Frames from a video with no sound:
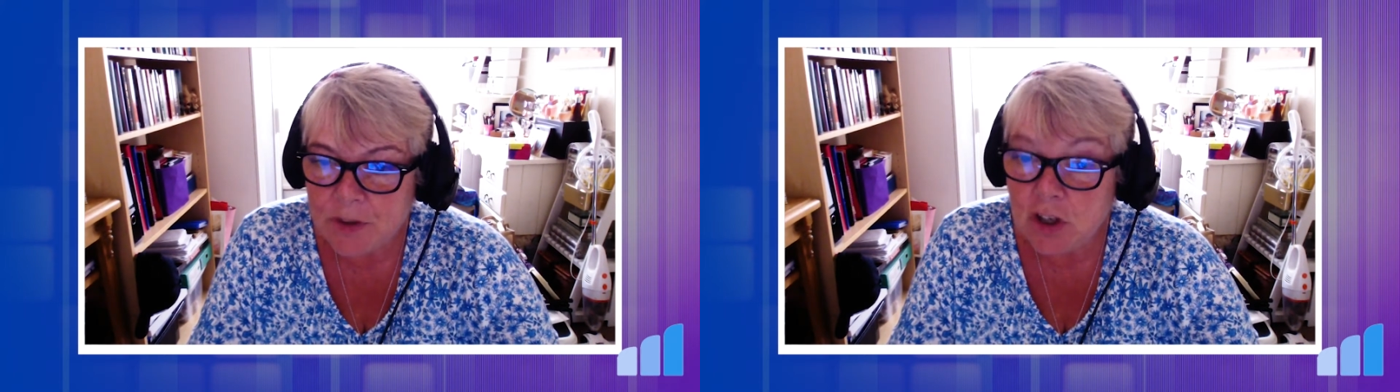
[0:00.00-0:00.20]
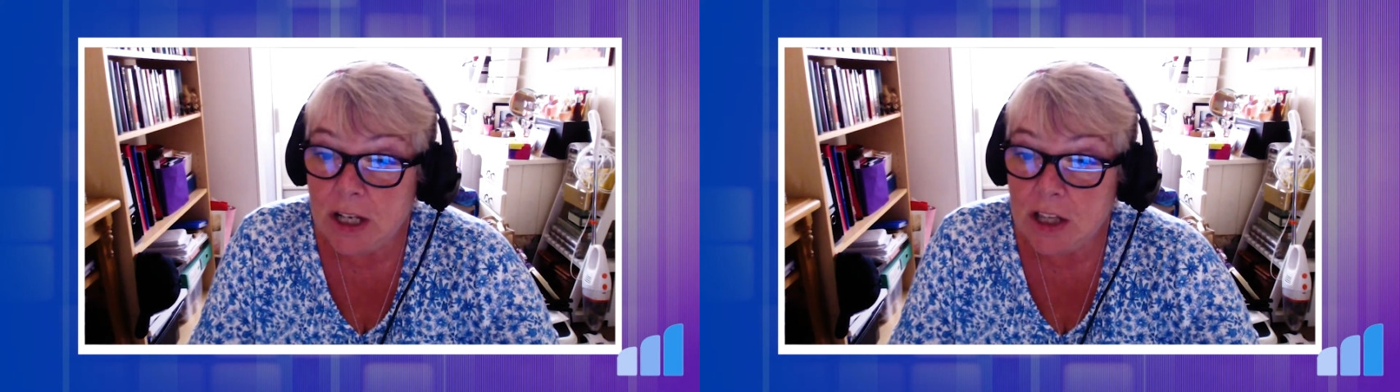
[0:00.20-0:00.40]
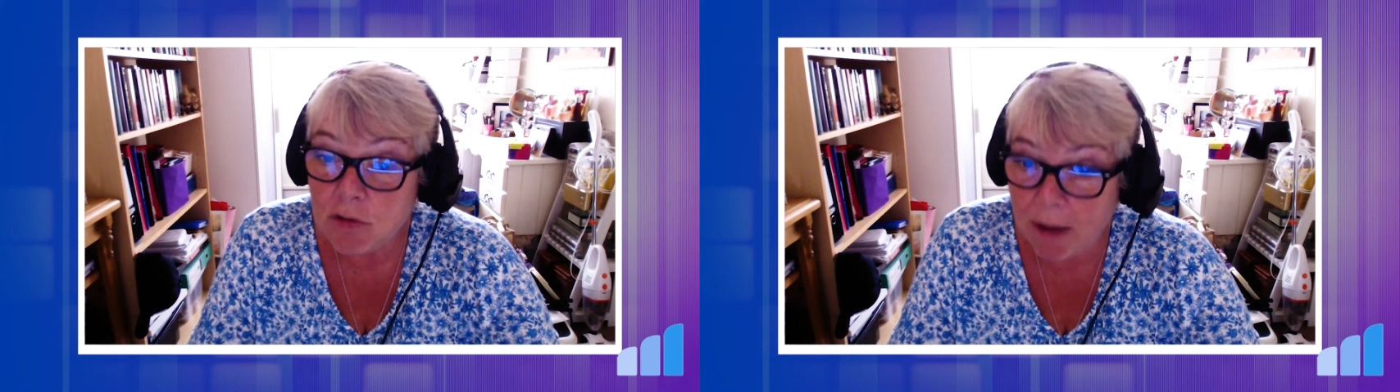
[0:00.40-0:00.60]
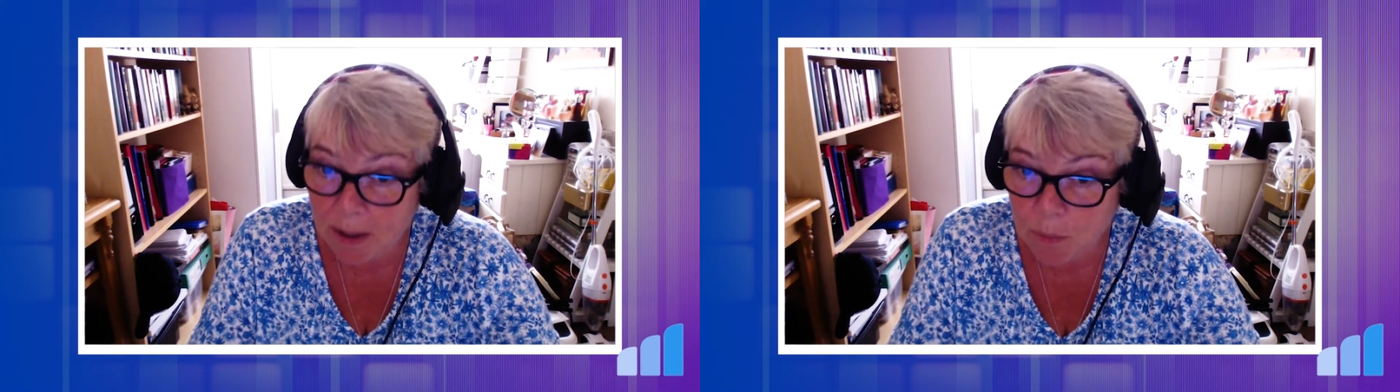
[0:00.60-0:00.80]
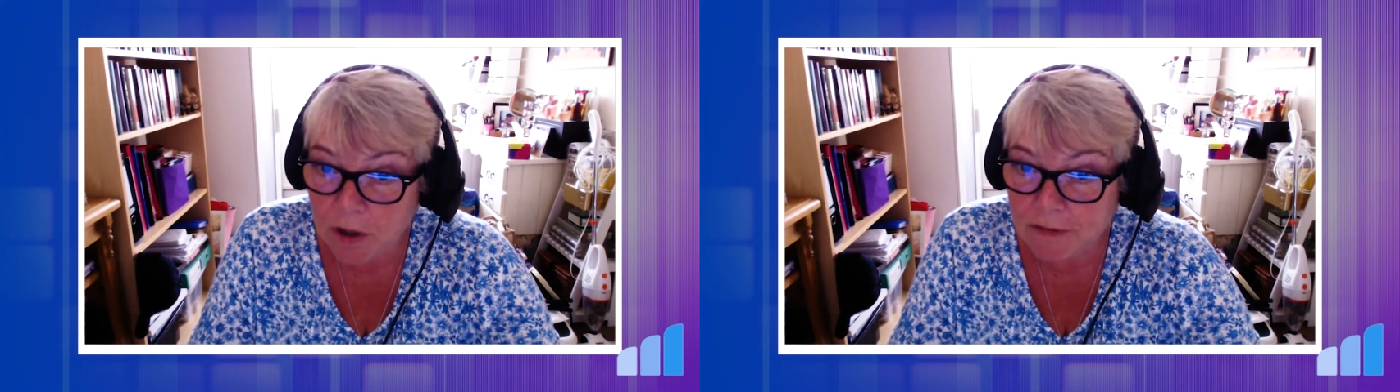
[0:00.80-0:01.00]
You need the
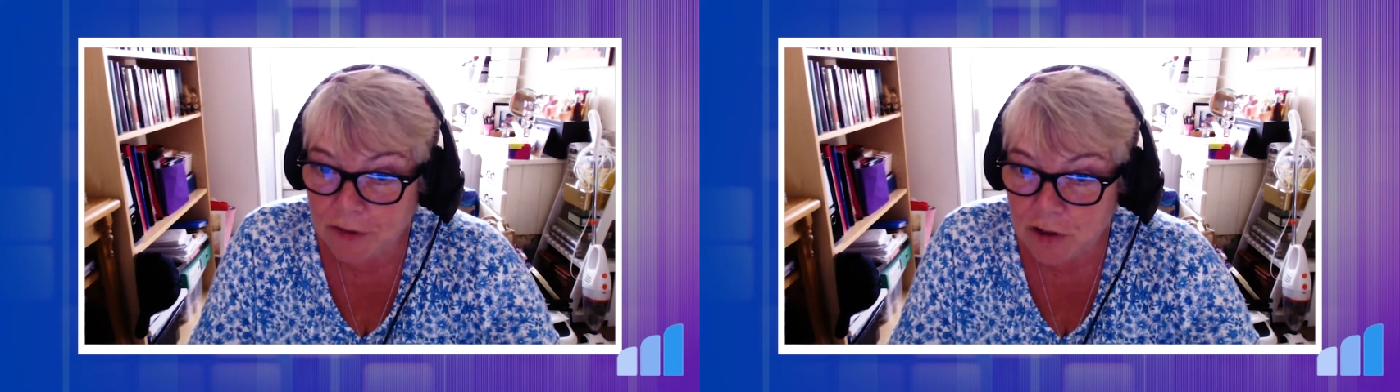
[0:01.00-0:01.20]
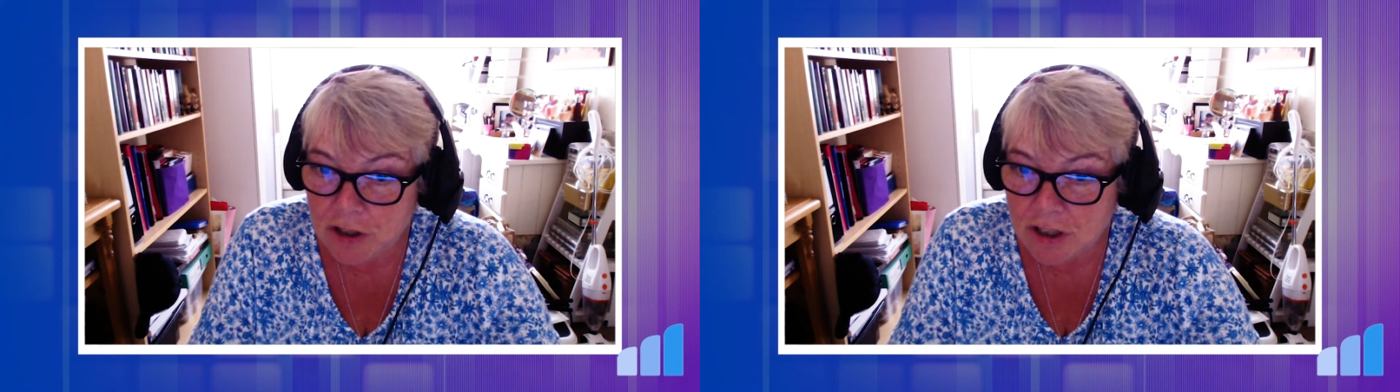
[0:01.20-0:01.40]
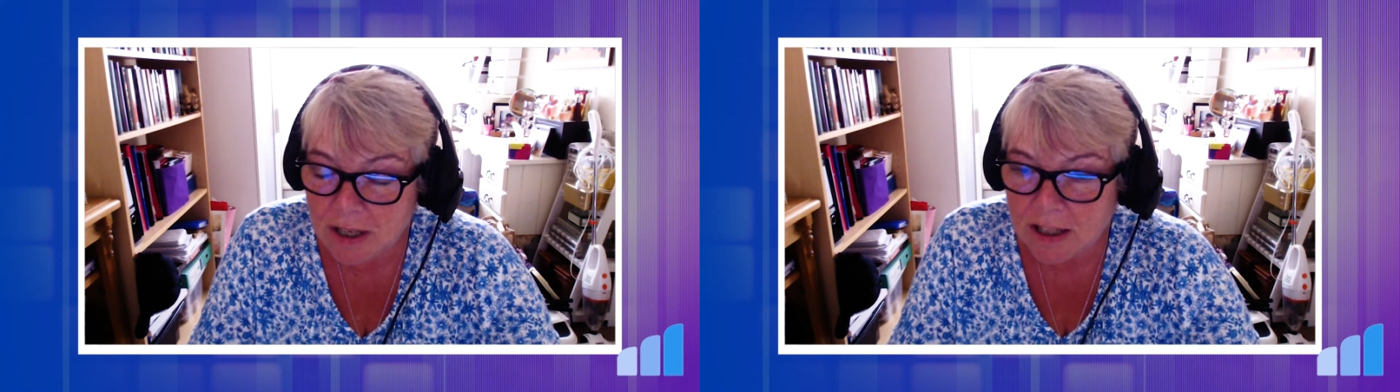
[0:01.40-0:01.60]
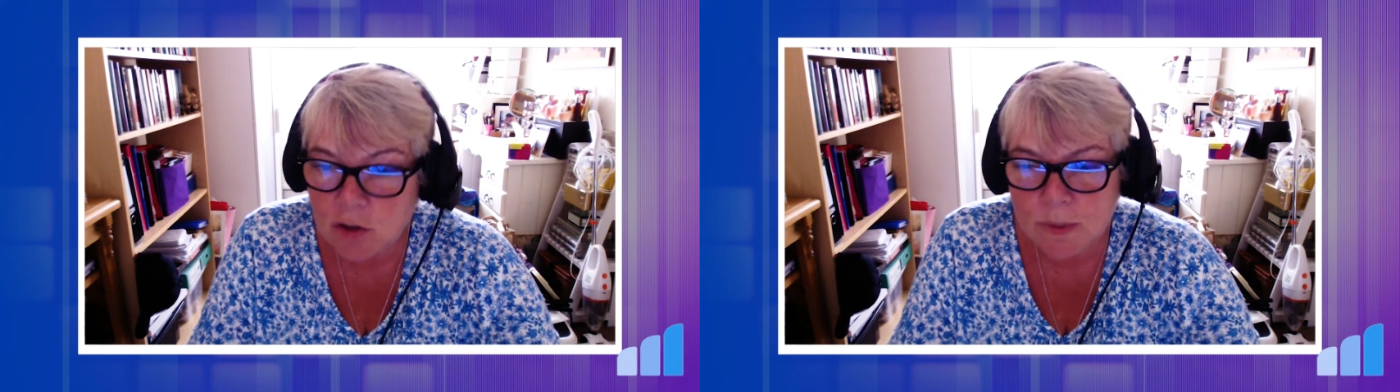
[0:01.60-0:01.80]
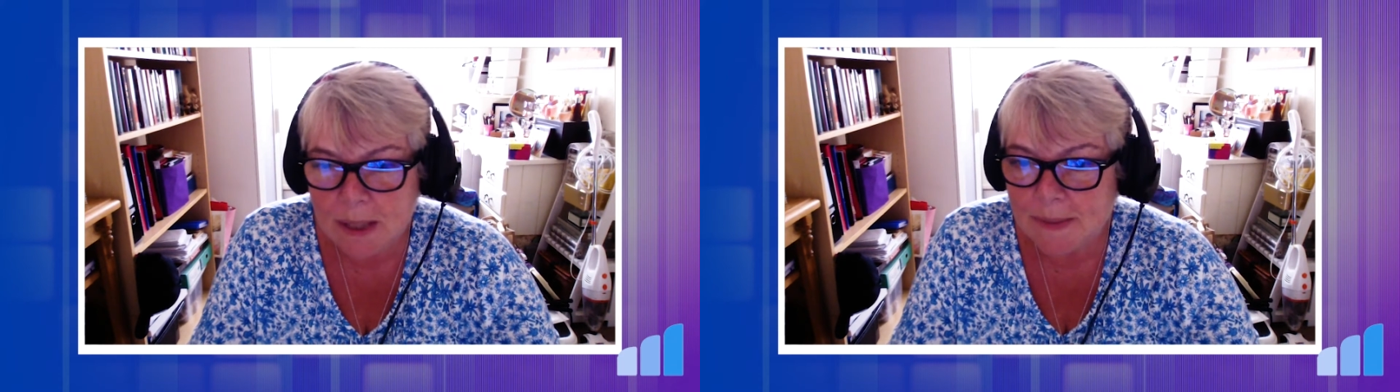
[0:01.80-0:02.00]
right workforce, and
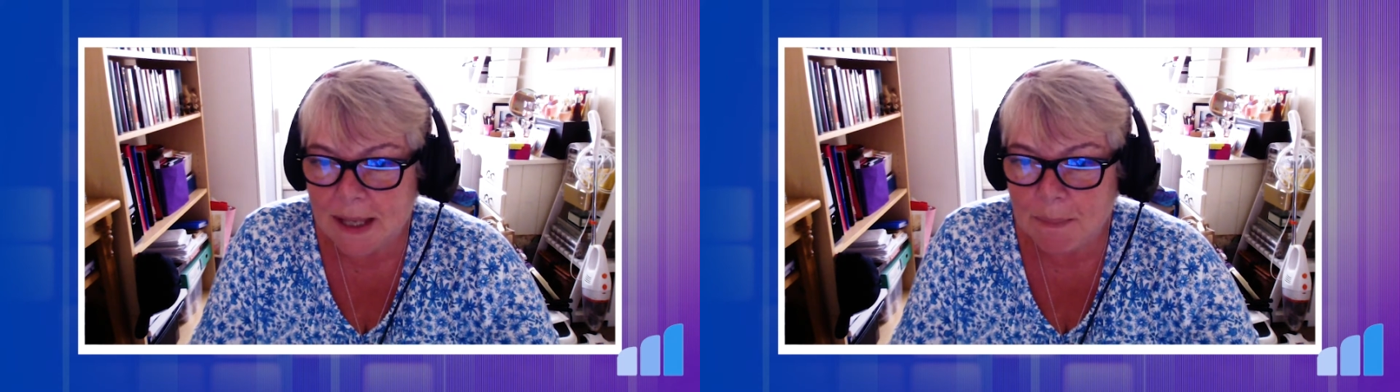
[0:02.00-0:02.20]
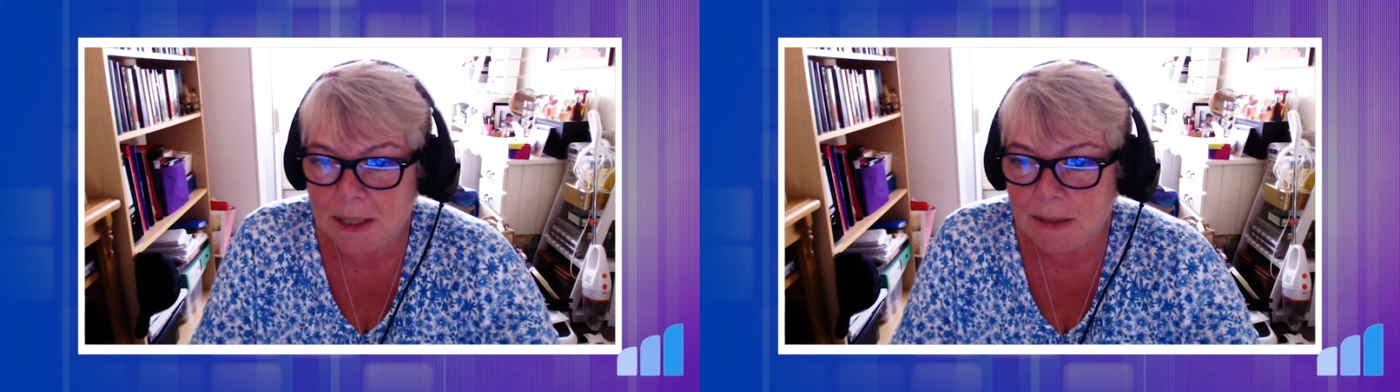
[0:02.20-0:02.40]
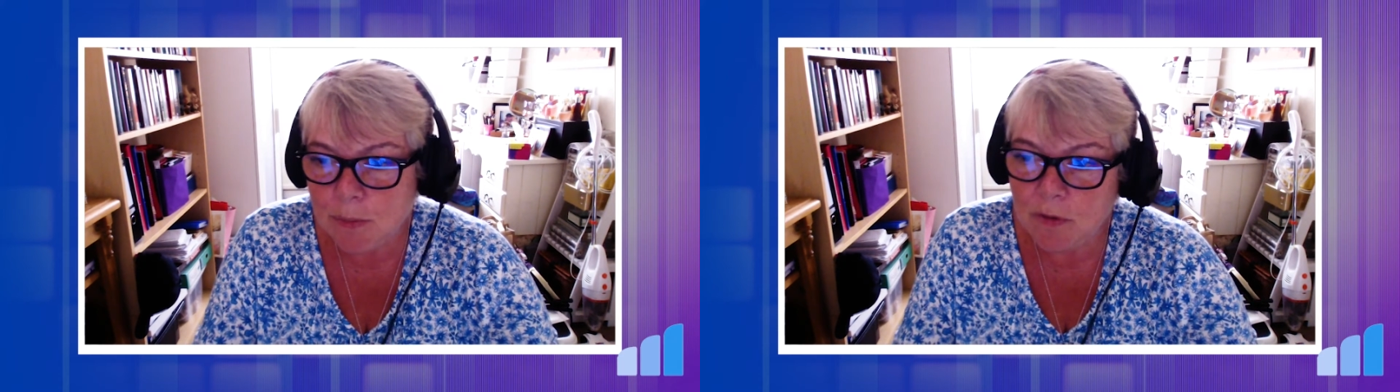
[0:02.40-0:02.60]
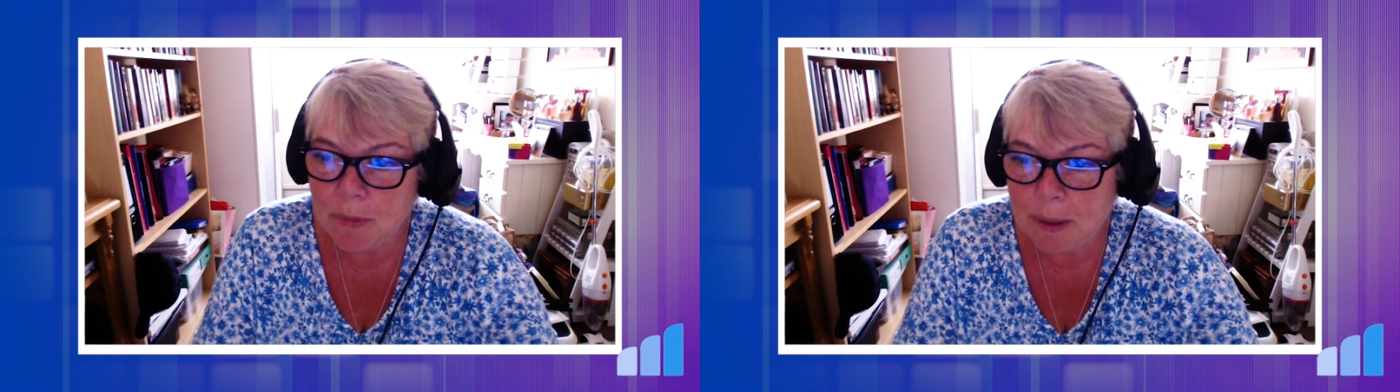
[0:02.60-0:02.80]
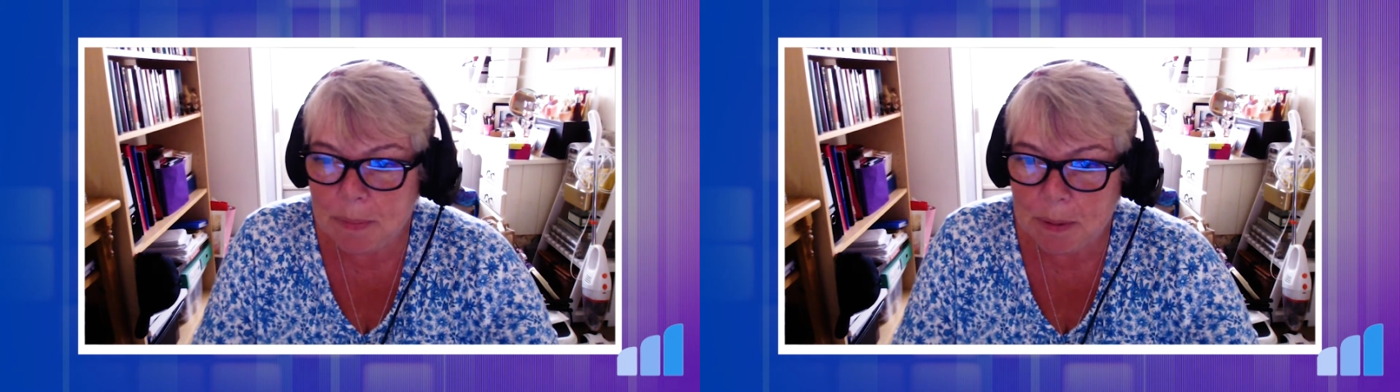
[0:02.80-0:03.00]
sometimes that means moving people